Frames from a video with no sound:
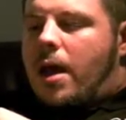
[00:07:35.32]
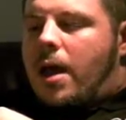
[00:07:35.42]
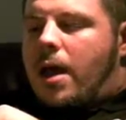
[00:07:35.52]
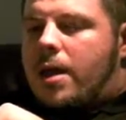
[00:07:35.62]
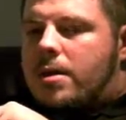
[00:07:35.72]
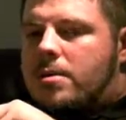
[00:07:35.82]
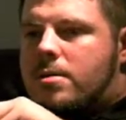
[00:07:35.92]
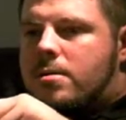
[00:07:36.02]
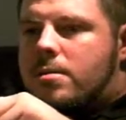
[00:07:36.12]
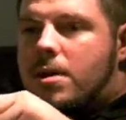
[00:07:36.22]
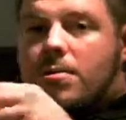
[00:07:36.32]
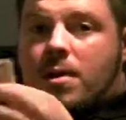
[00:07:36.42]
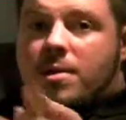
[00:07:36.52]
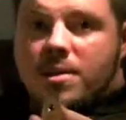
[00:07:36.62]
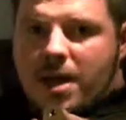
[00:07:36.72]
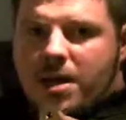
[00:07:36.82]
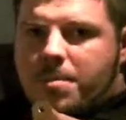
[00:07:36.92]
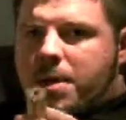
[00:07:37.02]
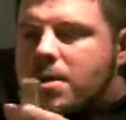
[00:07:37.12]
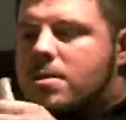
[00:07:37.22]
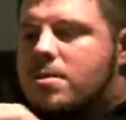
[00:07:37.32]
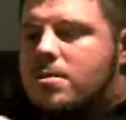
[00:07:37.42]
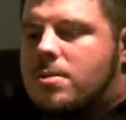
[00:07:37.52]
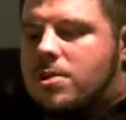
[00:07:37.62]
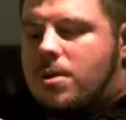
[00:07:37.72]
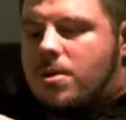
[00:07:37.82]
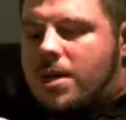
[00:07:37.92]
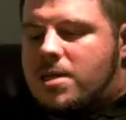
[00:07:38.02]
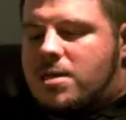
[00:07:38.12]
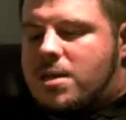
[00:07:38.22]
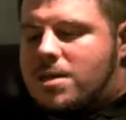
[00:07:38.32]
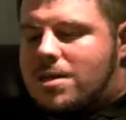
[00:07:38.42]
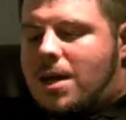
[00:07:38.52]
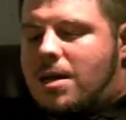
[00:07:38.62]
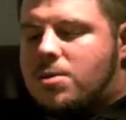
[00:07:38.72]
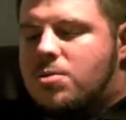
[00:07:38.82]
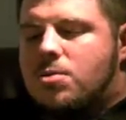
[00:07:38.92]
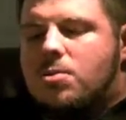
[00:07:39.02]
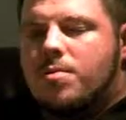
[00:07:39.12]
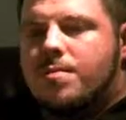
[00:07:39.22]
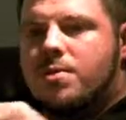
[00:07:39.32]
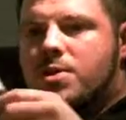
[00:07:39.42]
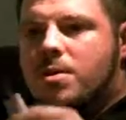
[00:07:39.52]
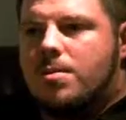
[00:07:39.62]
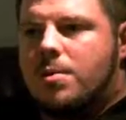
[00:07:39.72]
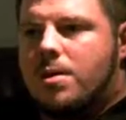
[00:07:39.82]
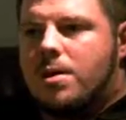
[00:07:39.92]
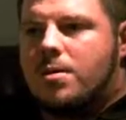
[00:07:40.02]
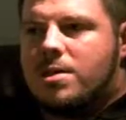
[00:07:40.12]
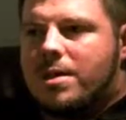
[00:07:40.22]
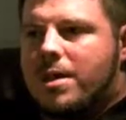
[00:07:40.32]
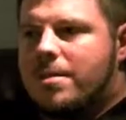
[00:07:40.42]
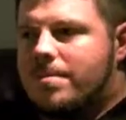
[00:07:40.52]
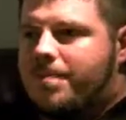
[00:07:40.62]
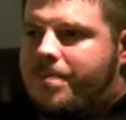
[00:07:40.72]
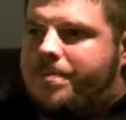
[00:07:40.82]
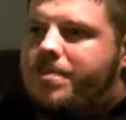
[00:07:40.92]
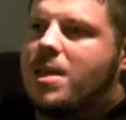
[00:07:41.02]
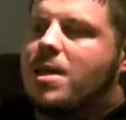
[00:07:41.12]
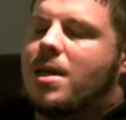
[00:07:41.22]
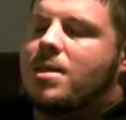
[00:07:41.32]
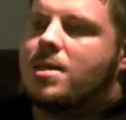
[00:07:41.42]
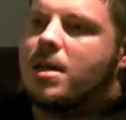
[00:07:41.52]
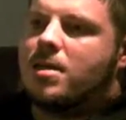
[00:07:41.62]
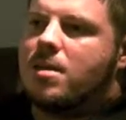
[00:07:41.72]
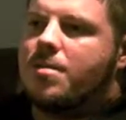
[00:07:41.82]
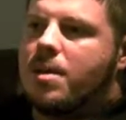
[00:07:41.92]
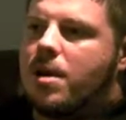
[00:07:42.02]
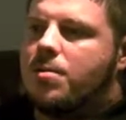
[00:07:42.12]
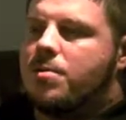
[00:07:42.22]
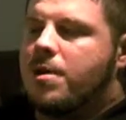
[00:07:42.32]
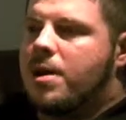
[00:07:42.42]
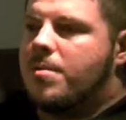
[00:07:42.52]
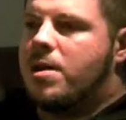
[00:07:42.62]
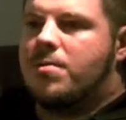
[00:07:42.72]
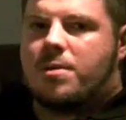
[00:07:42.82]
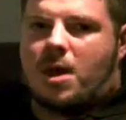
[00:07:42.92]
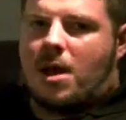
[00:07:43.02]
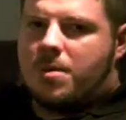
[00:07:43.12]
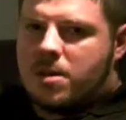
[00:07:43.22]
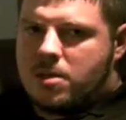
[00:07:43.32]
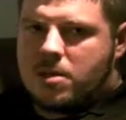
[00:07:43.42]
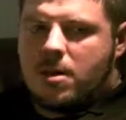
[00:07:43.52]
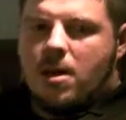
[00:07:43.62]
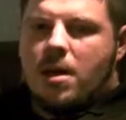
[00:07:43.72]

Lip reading: and it runs $90. So it's not a tool for someone. You know, it's not something I would recommend for the hobbyist.